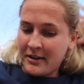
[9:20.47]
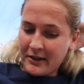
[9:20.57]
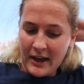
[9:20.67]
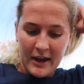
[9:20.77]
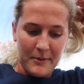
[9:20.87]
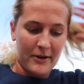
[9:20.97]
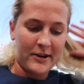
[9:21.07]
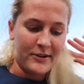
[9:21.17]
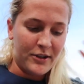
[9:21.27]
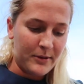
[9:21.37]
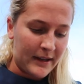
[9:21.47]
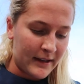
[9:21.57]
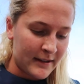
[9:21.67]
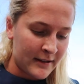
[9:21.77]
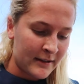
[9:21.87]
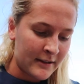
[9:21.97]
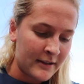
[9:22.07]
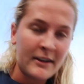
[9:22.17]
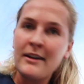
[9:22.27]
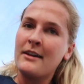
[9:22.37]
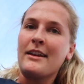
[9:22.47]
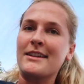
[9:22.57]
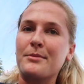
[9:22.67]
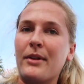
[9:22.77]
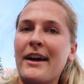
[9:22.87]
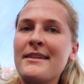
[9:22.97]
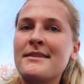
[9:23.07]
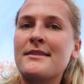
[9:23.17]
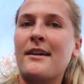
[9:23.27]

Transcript: Okay, I'm out here doing it. That's a plus.